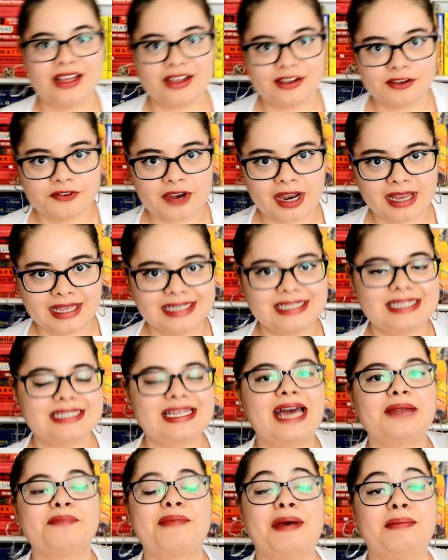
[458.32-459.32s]

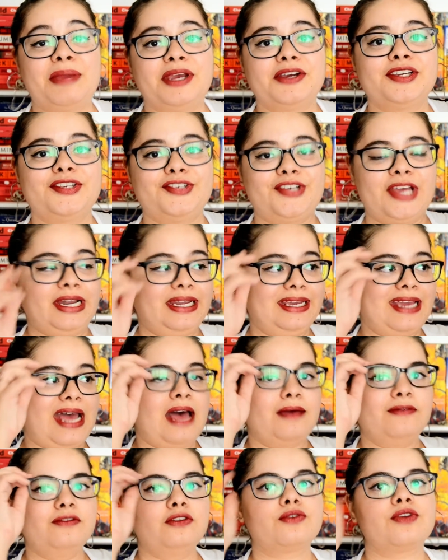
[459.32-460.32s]
Frankenstein by Mary Shelley.
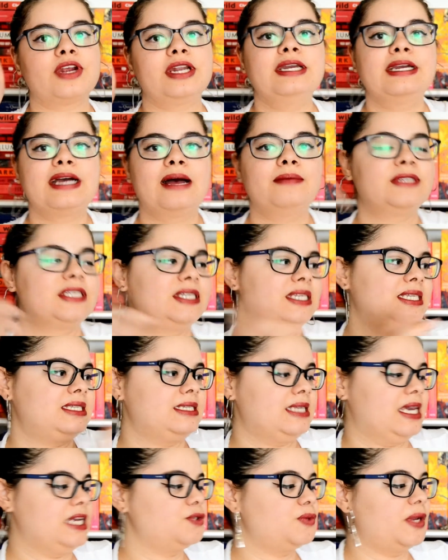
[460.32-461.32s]
I've already come to this
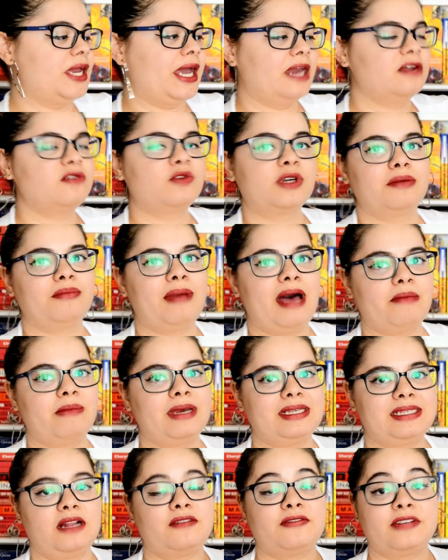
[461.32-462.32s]
stage where I kind of want to buy
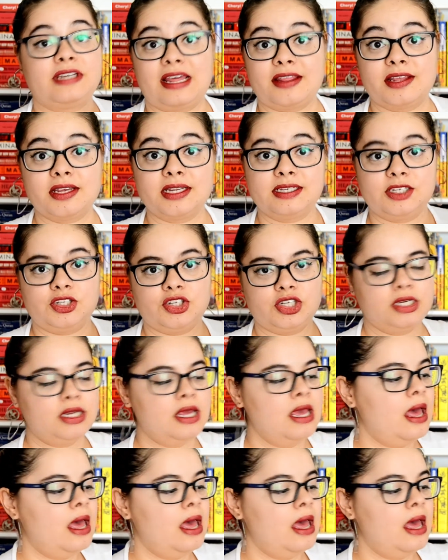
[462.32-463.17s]
myself another edition,